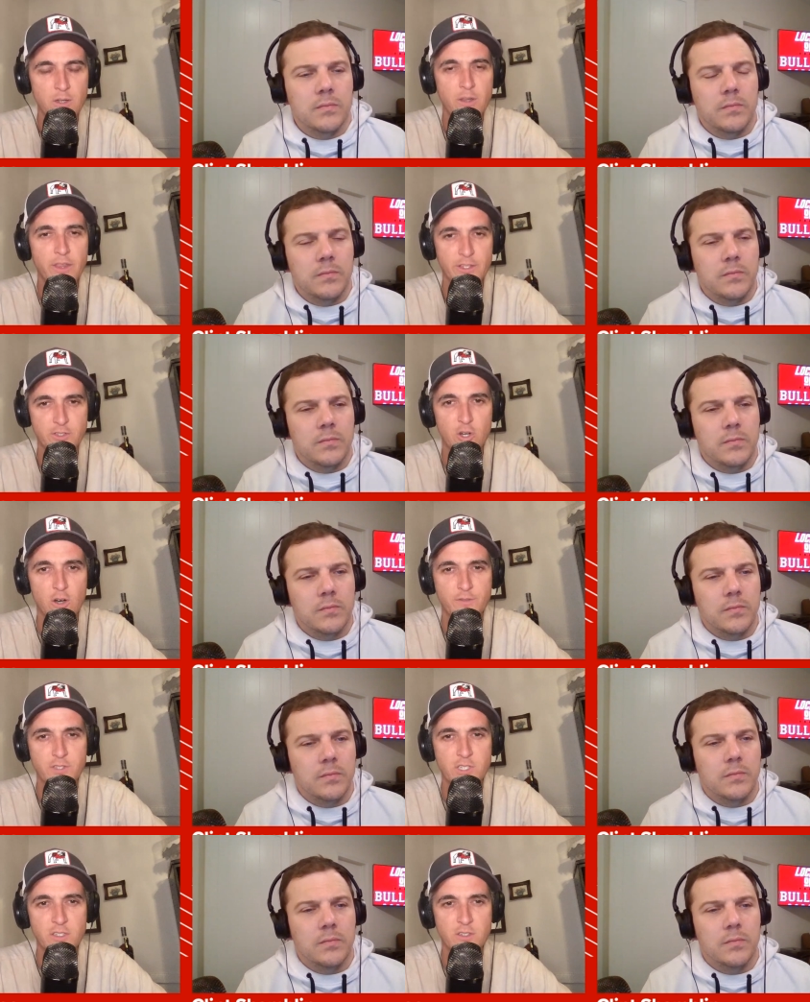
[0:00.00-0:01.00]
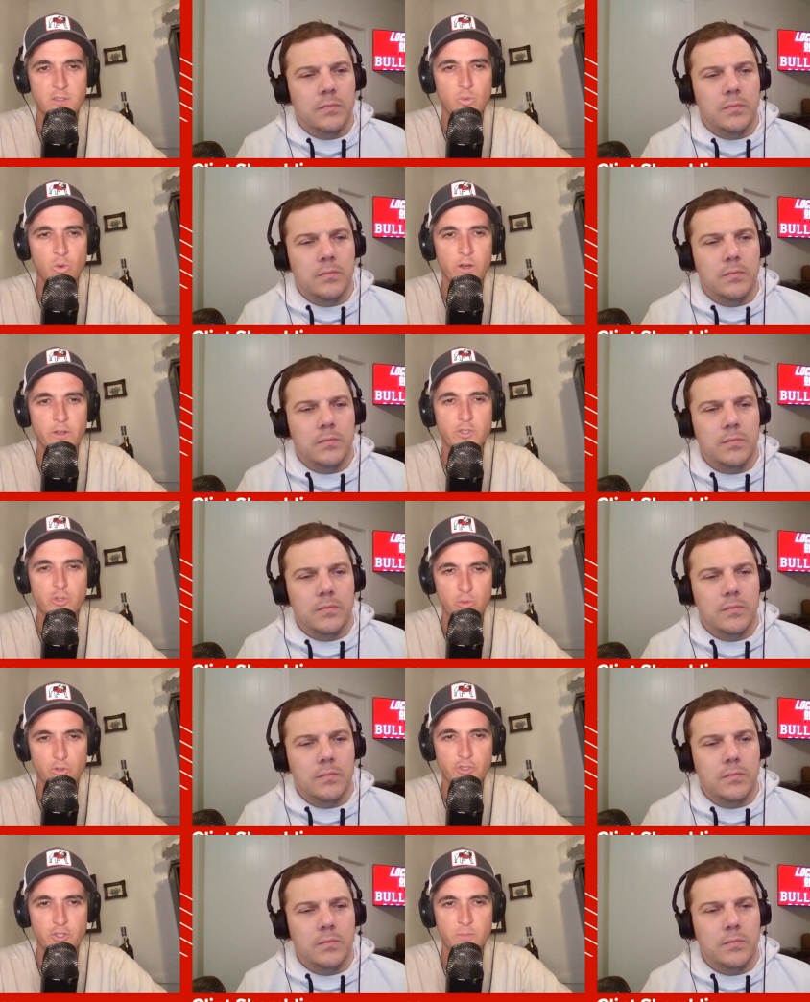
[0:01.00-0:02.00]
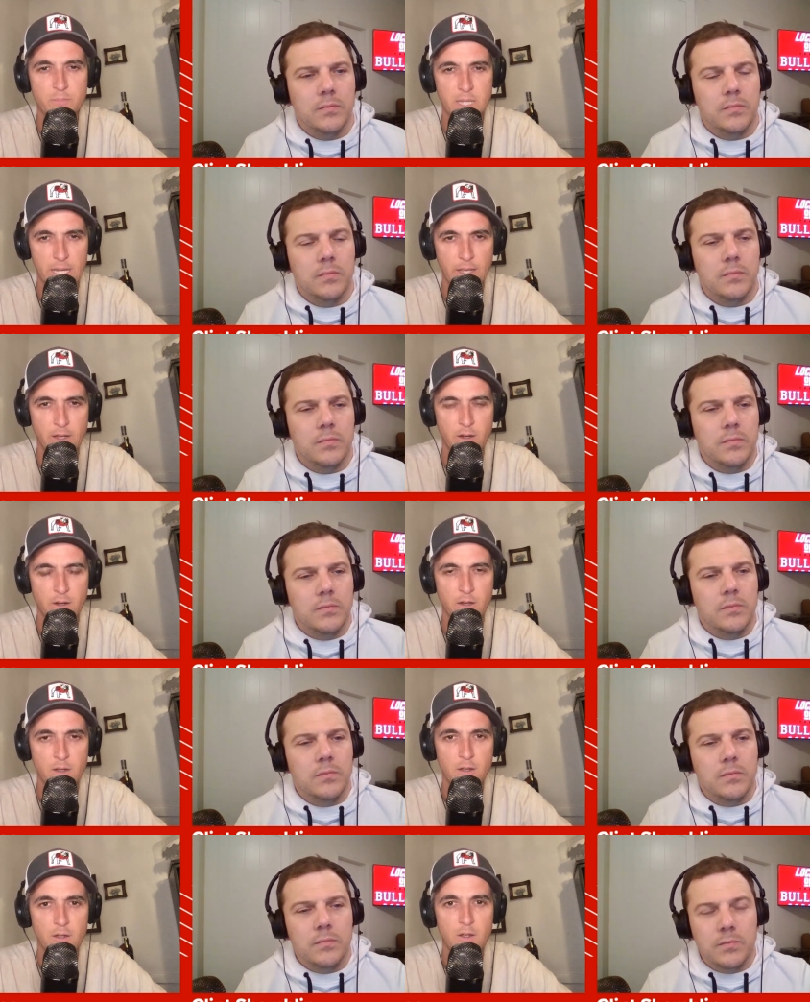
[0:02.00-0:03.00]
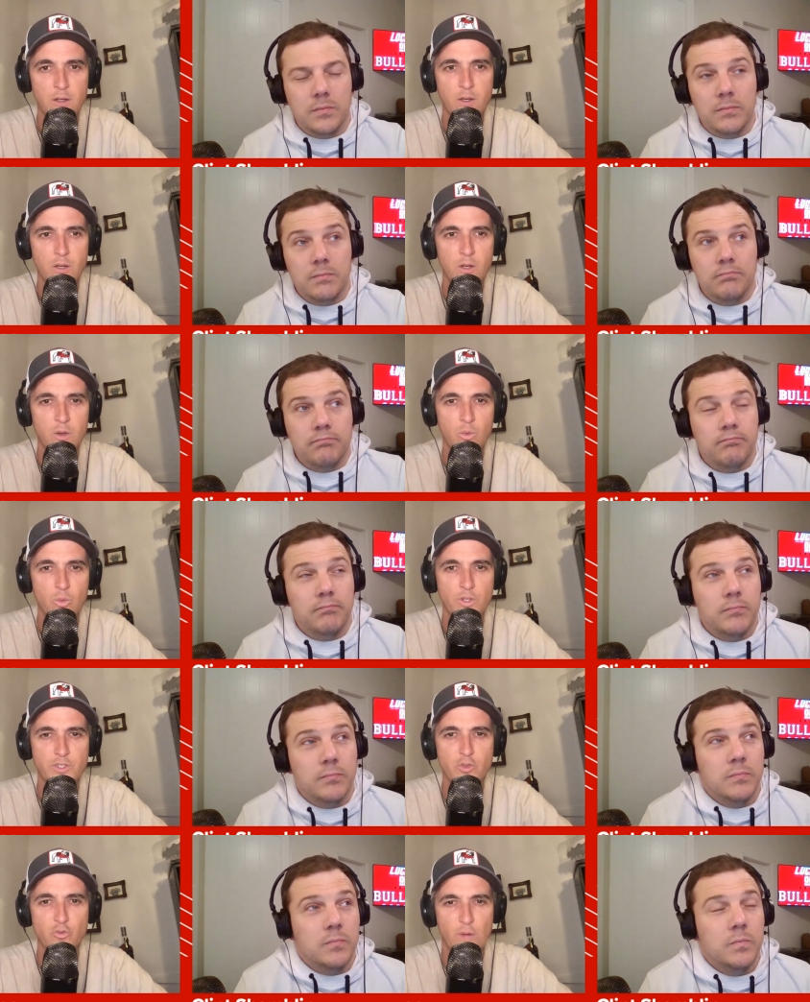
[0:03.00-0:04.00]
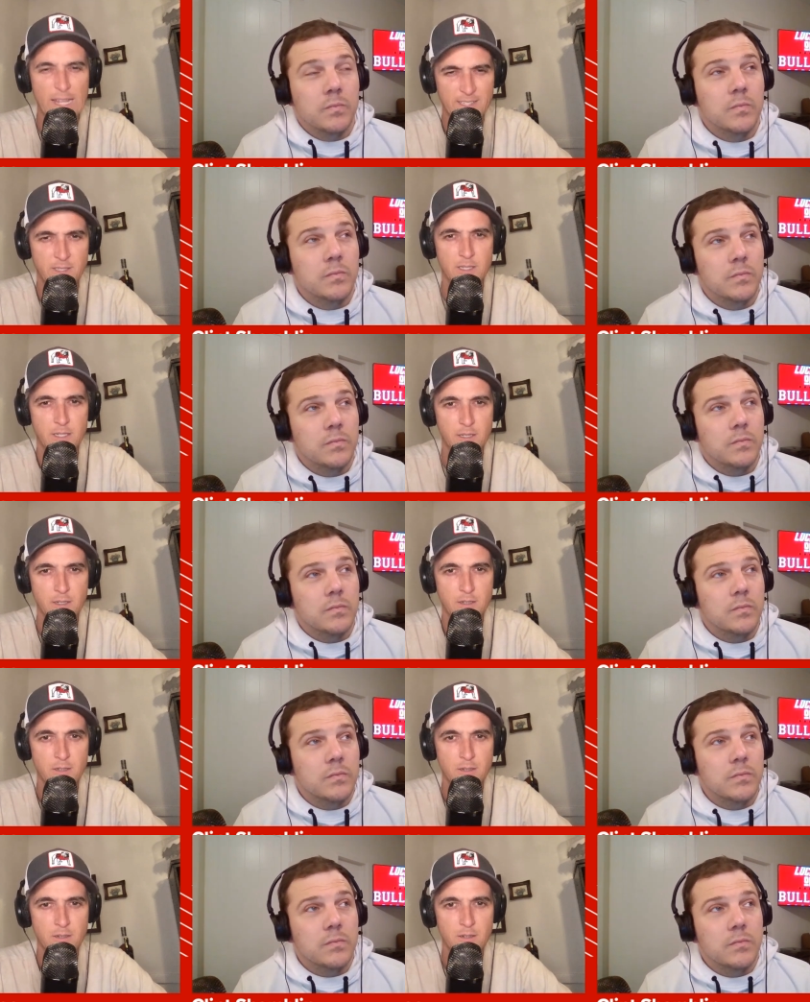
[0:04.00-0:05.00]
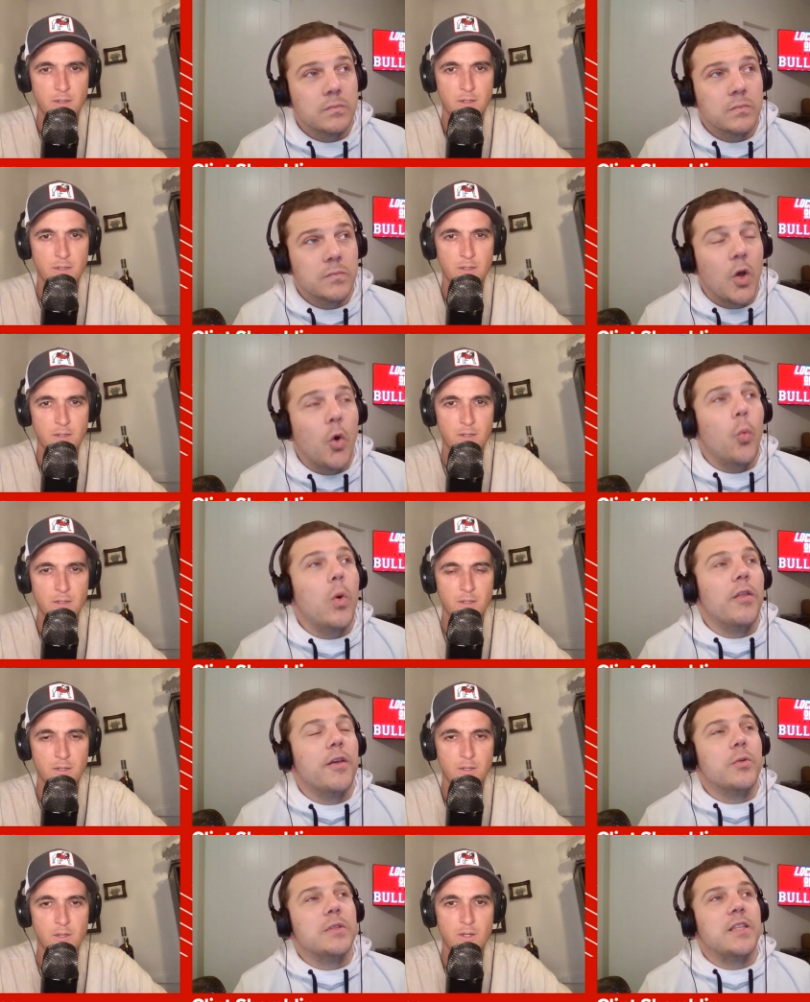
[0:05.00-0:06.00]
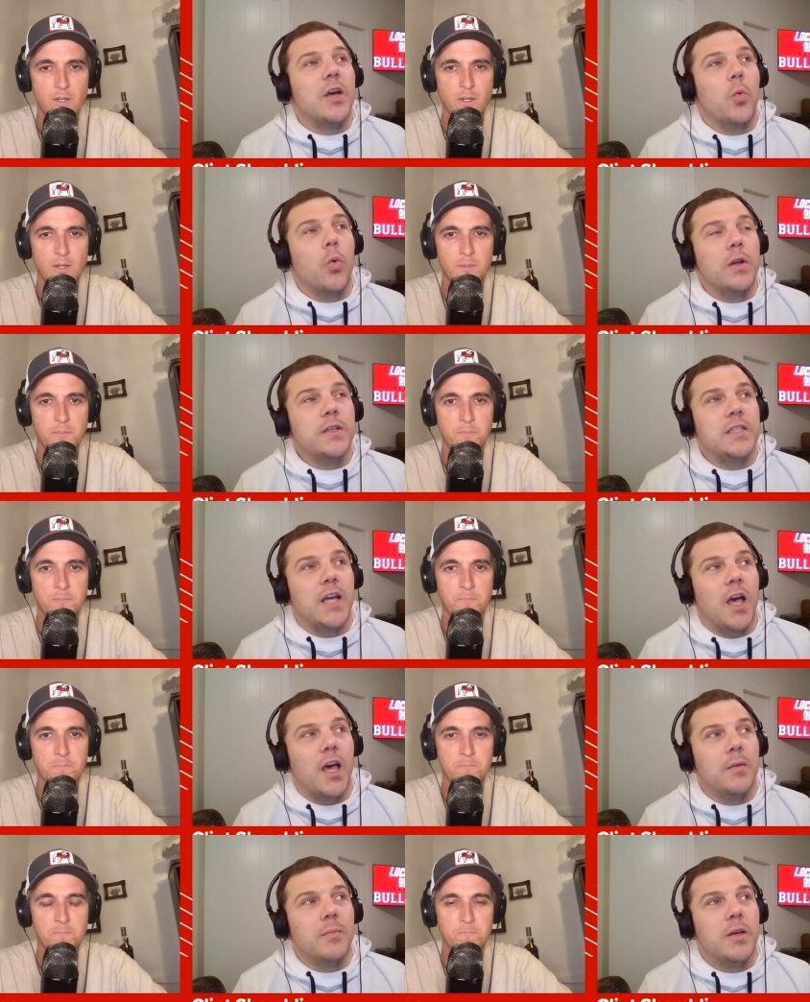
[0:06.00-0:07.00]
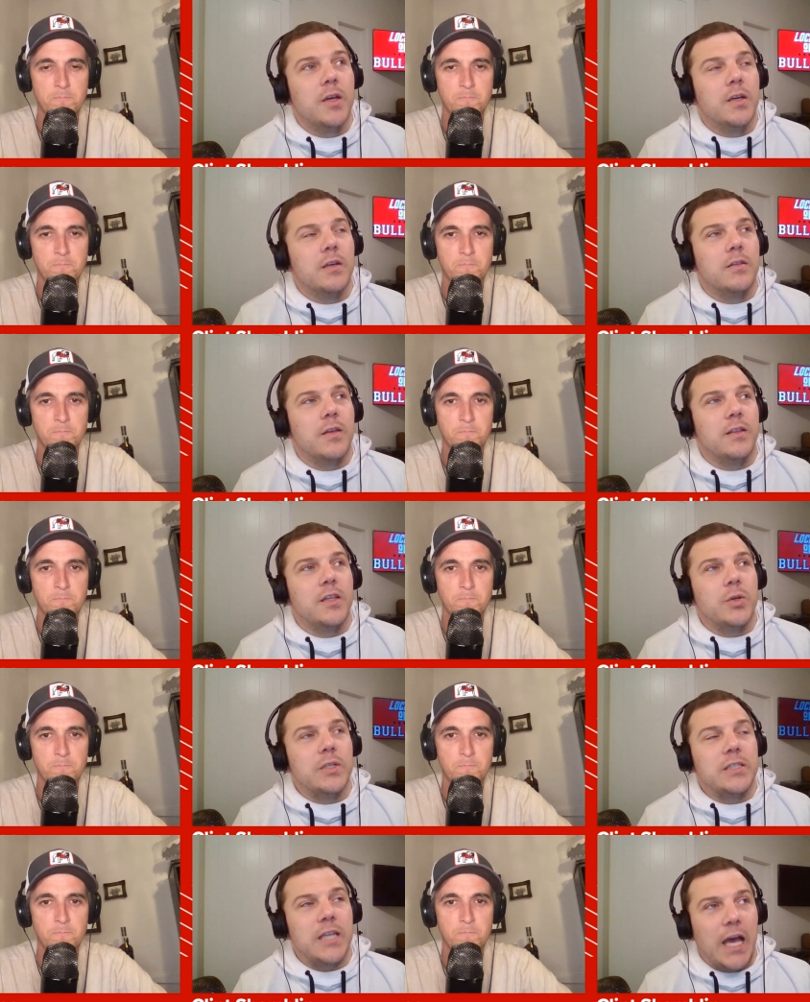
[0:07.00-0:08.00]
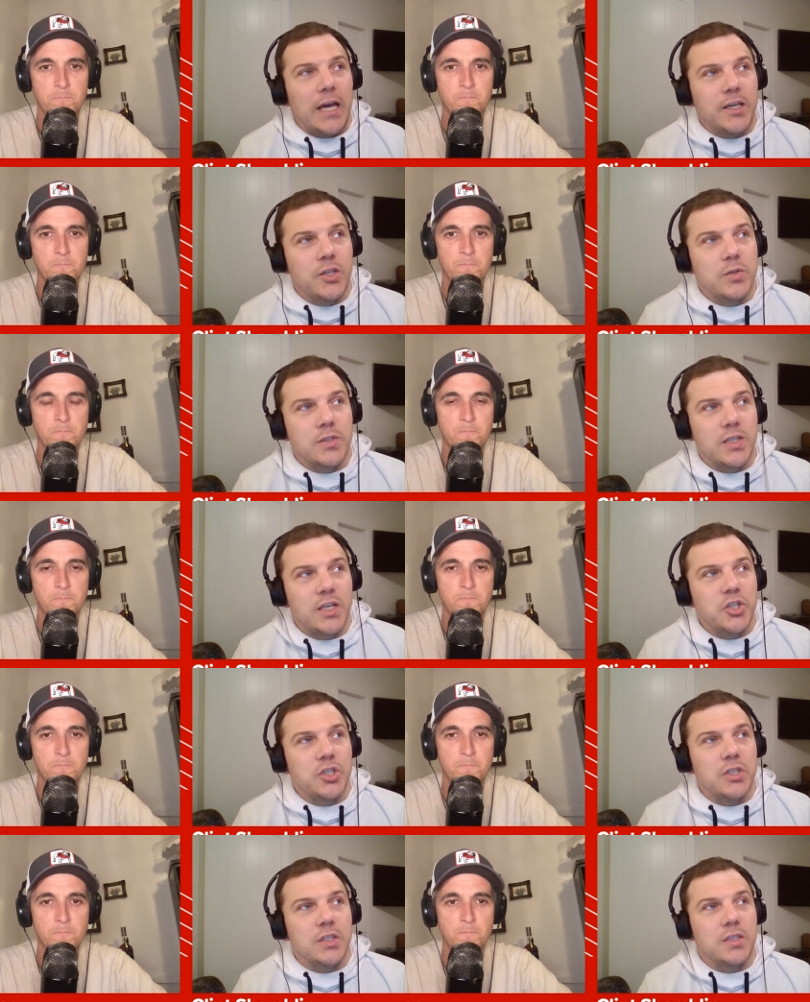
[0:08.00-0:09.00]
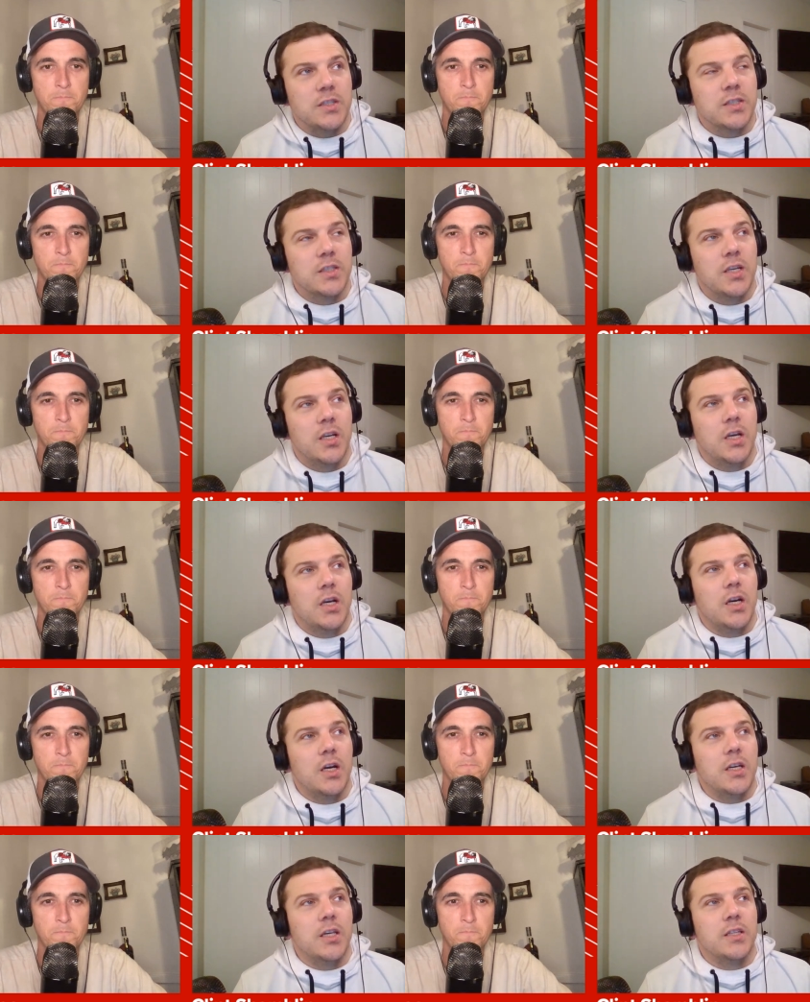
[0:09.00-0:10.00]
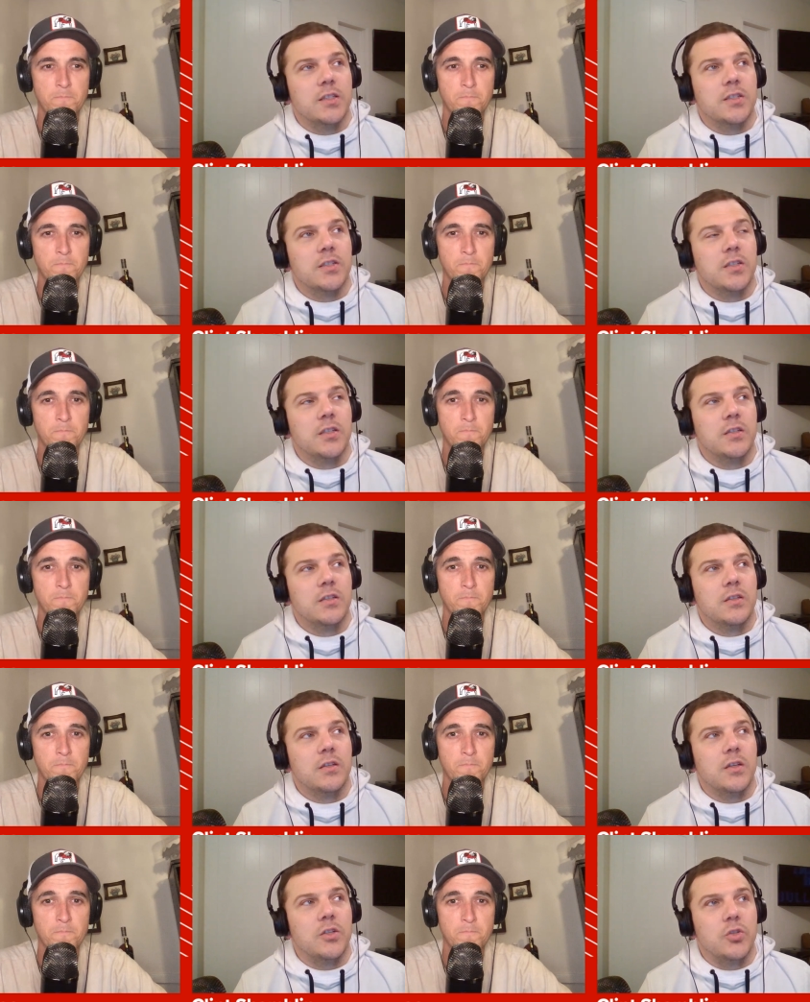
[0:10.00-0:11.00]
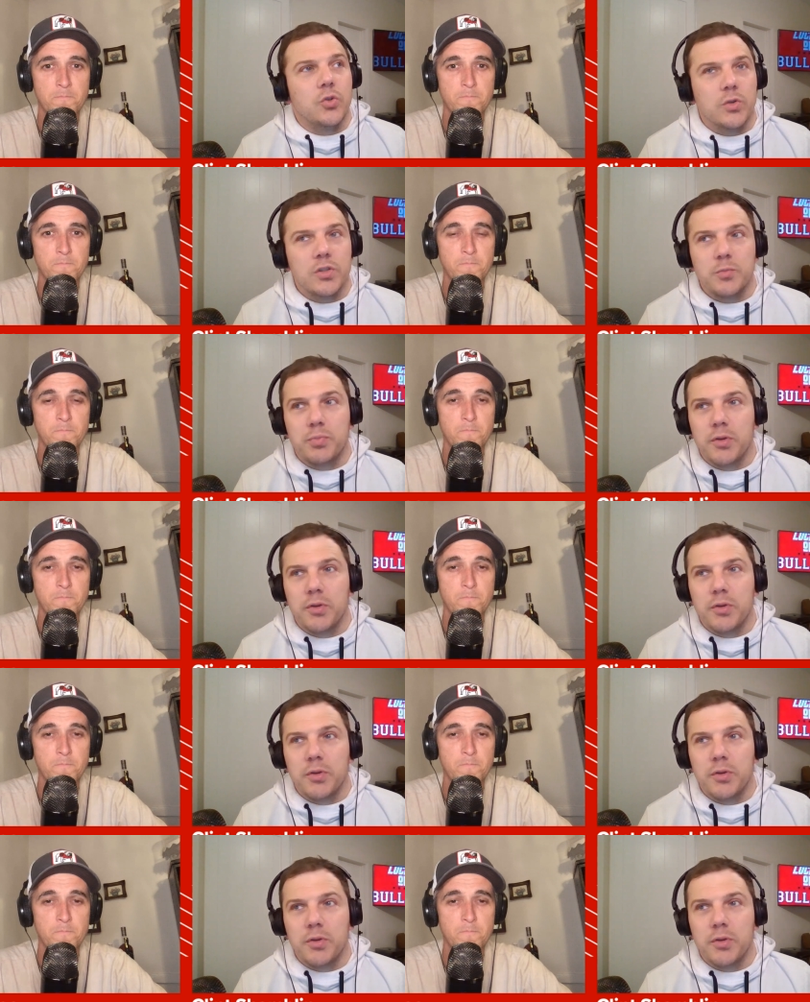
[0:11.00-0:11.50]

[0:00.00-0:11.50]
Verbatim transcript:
Speaker 1: this offseason where a Georgia player was arrested?
Speaker 2: Well, there was that one time that there was accusations against a Georgia